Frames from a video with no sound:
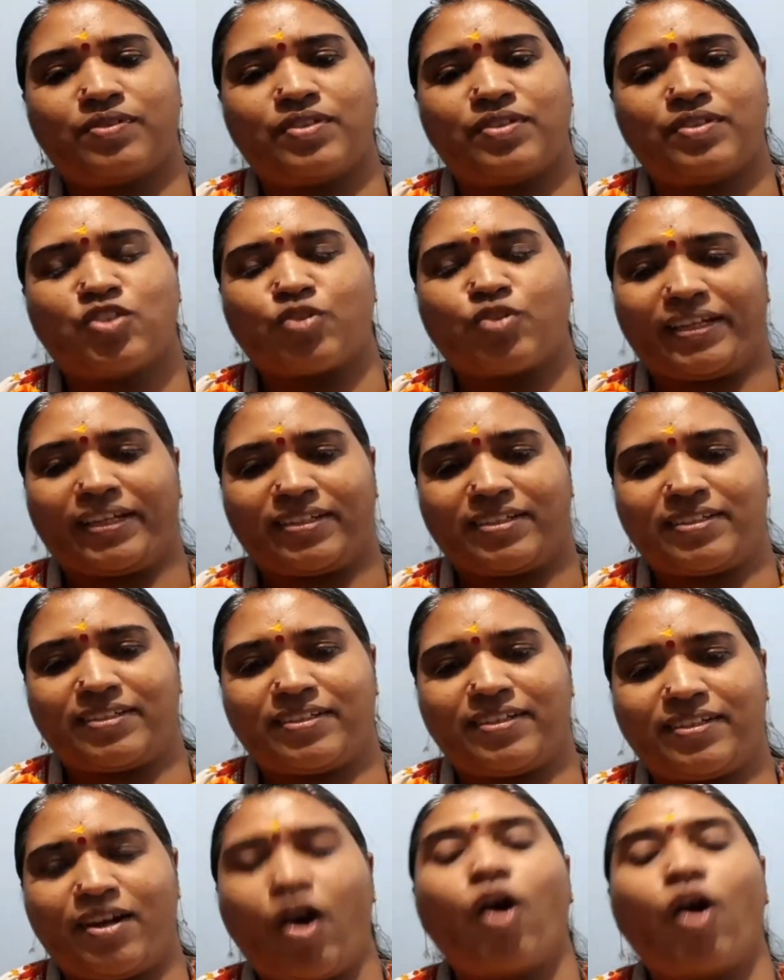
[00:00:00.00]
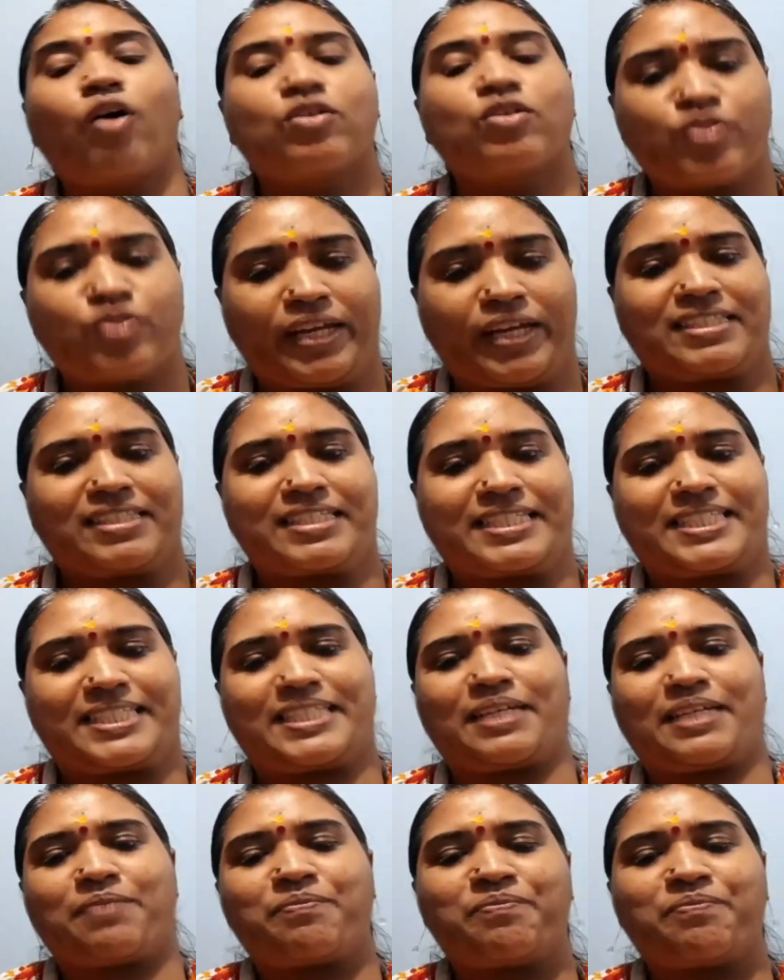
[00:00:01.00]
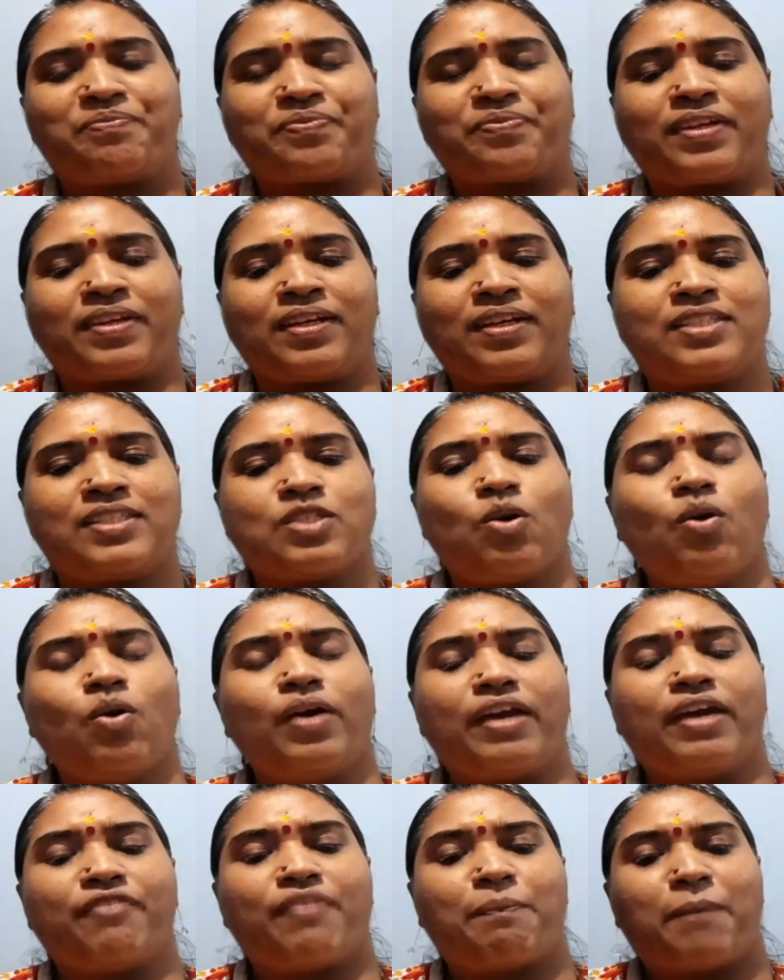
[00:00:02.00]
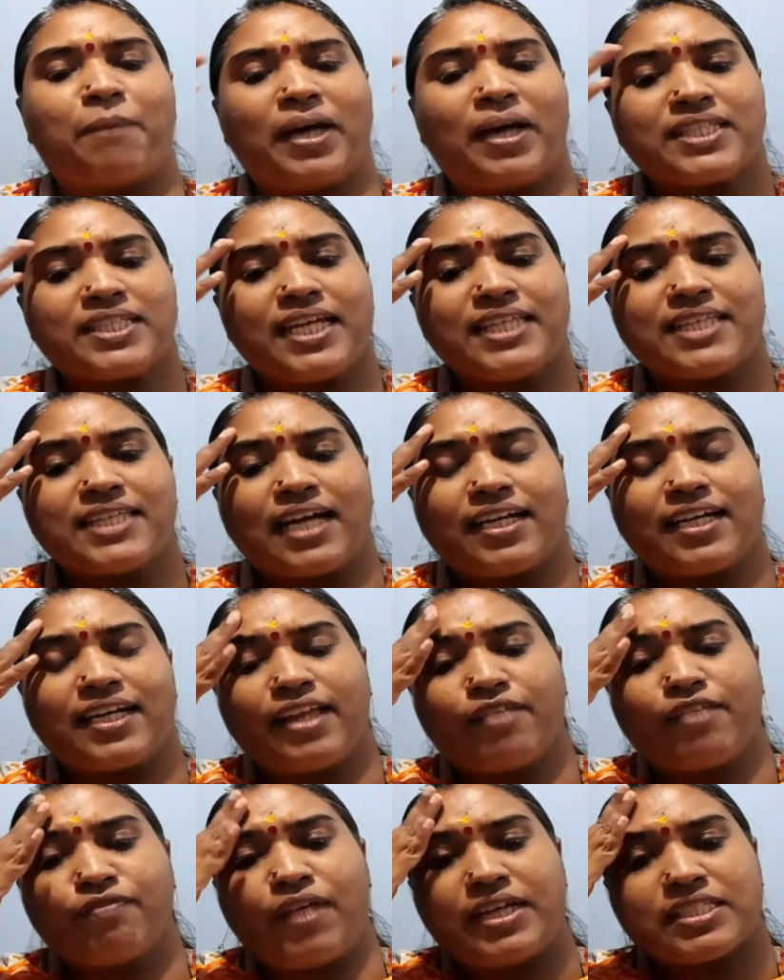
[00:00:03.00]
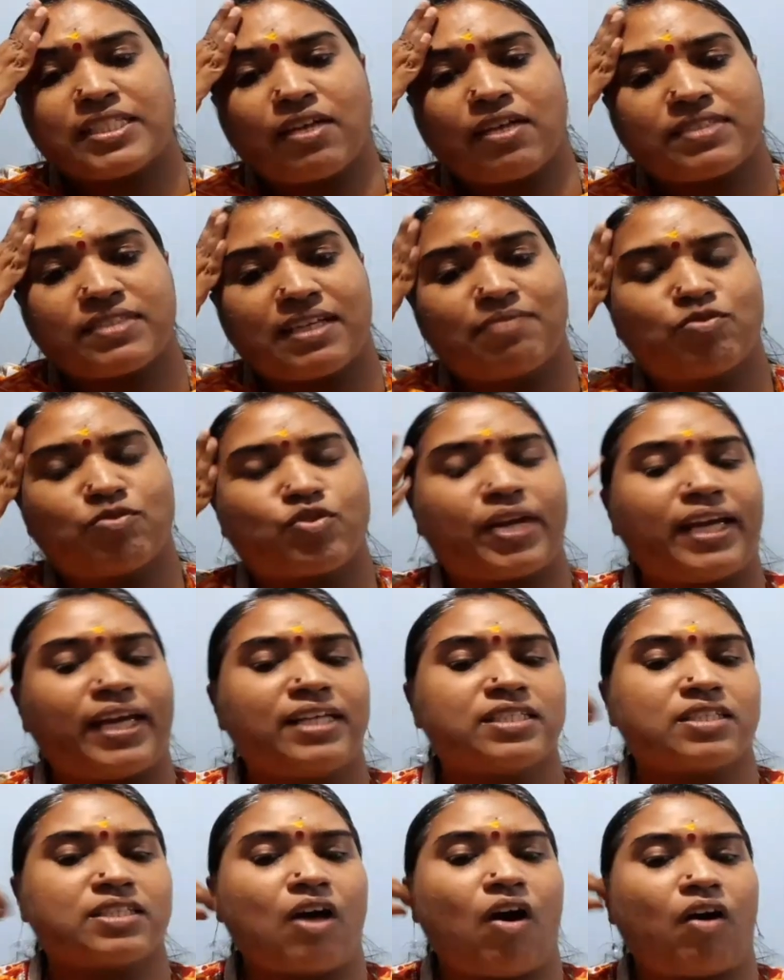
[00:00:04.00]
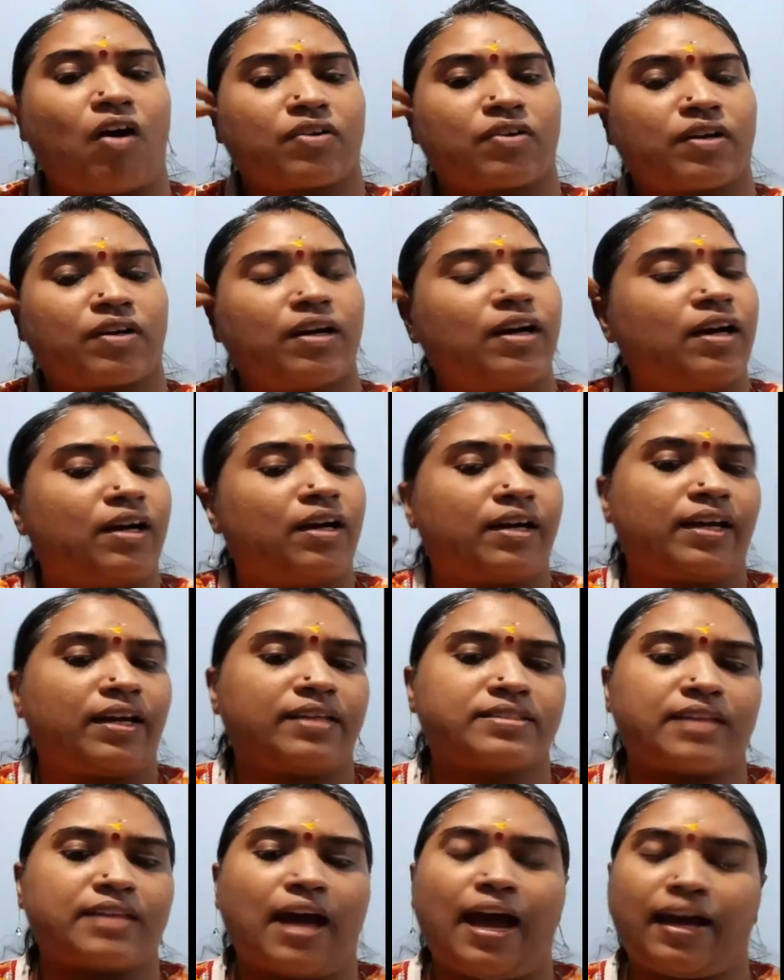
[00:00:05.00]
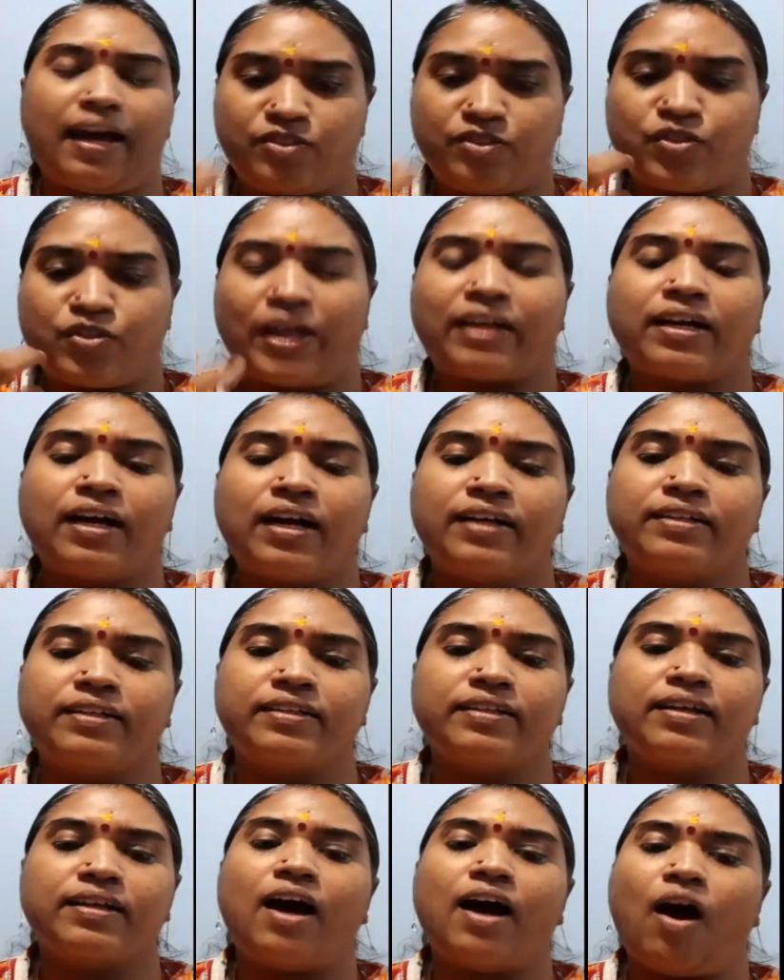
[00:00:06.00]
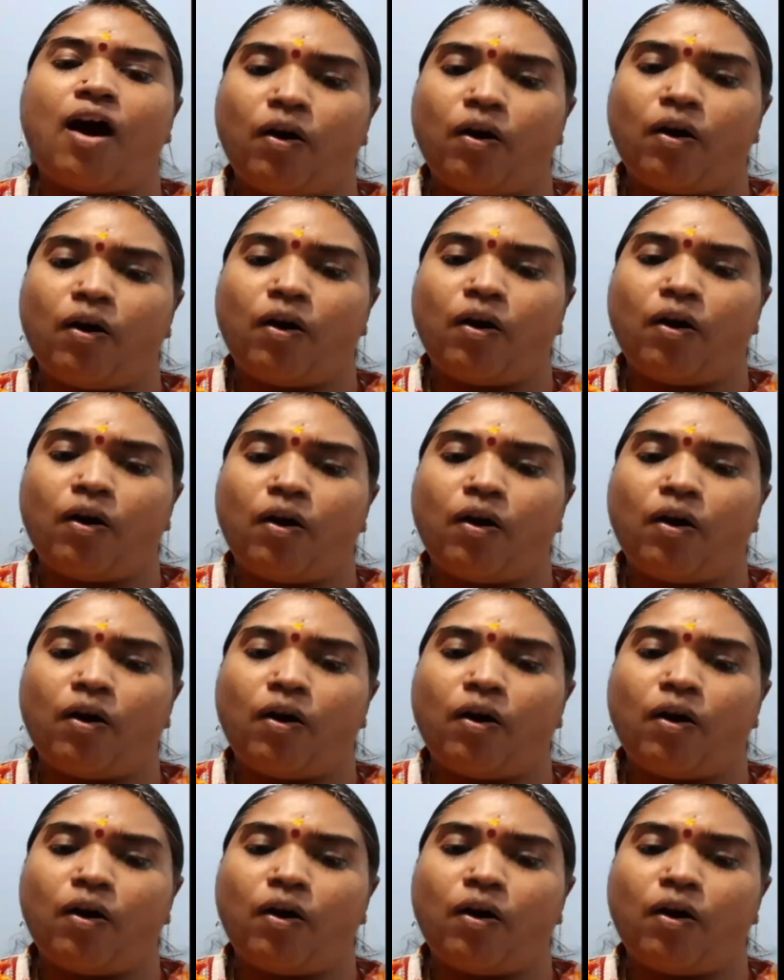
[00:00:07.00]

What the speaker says: drunk or drinks. So if a person is under the influence of some drinks or is a drunkard or he's